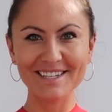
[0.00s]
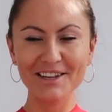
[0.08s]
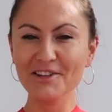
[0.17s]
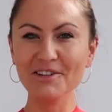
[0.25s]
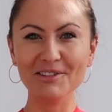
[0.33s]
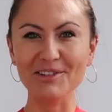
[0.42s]

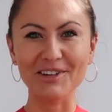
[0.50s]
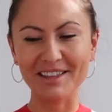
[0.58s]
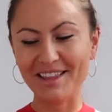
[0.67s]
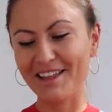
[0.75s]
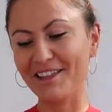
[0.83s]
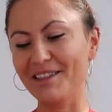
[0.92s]
You don't look
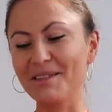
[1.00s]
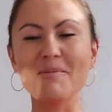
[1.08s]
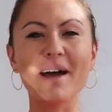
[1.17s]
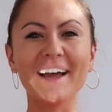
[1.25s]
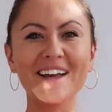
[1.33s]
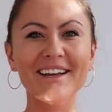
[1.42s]
at it at the
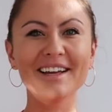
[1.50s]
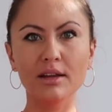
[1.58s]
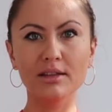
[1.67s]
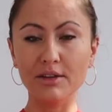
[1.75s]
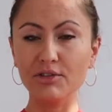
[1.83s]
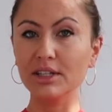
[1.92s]
back.
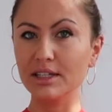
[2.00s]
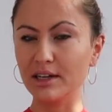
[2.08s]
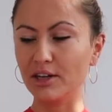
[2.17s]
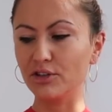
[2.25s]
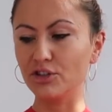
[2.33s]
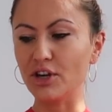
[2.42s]
They really
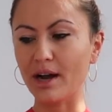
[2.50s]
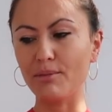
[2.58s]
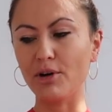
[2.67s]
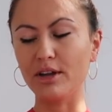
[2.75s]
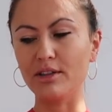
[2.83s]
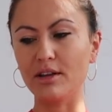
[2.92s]
did a good job
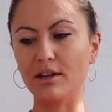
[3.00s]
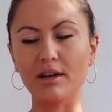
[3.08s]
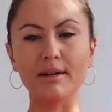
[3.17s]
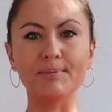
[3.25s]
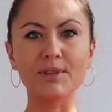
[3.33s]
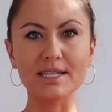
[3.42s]
on